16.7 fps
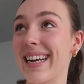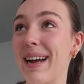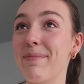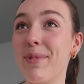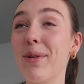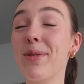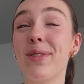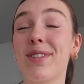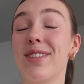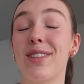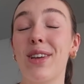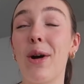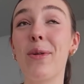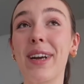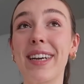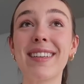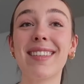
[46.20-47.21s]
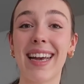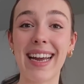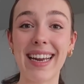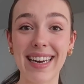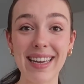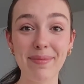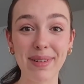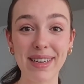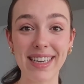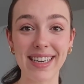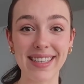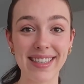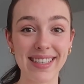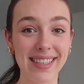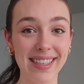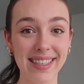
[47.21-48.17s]
both so excited
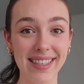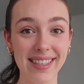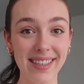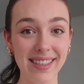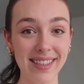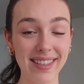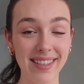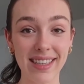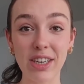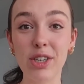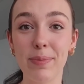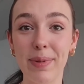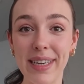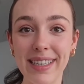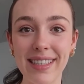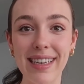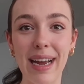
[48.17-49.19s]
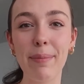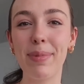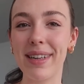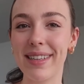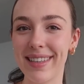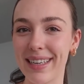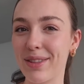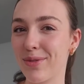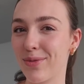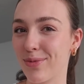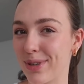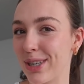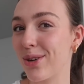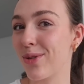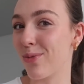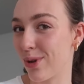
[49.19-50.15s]
because this is such a big step, but it's like the
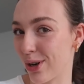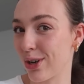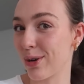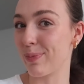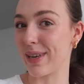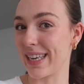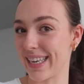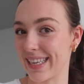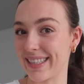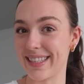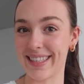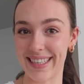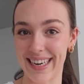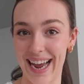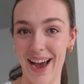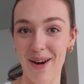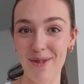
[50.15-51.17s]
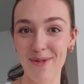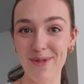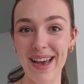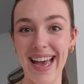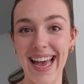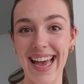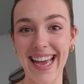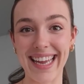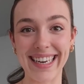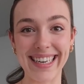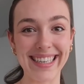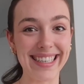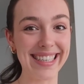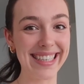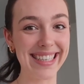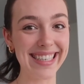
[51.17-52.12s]
real work begins now.
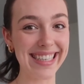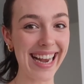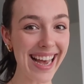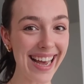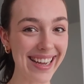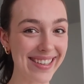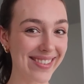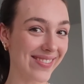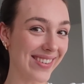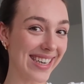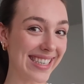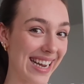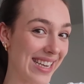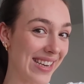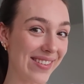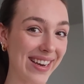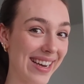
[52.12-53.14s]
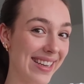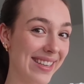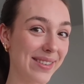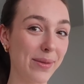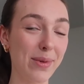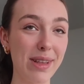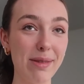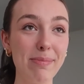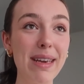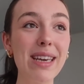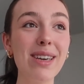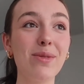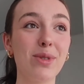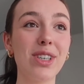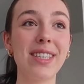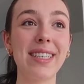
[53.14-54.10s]
And yeah, so I'm gonna take you guys with me.
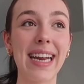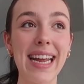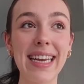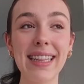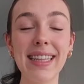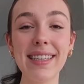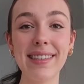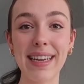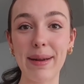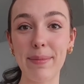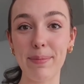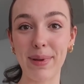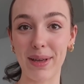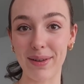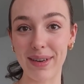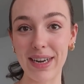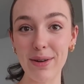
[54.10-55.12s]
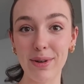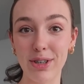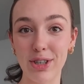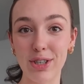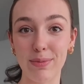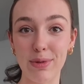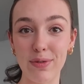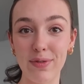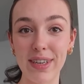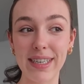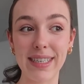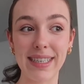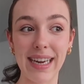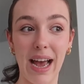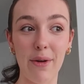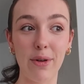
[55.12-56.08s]
We're staying in the same building. We're just
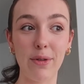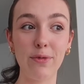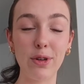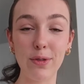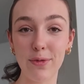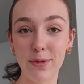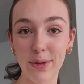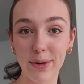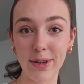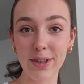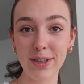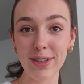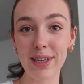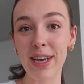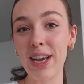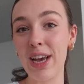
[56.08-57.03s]
moving down a few floors.